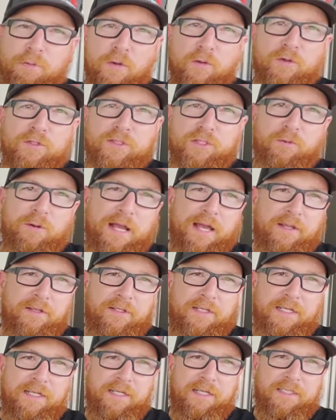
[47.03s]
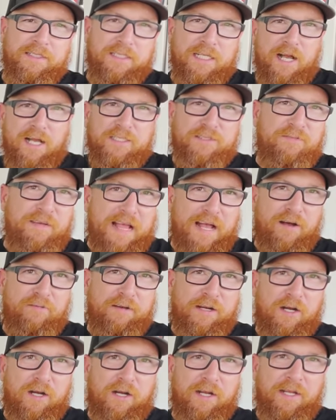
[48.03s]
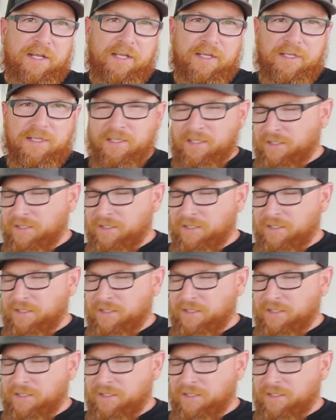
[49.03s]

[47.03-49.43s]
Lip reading: ports around the exhaust valve area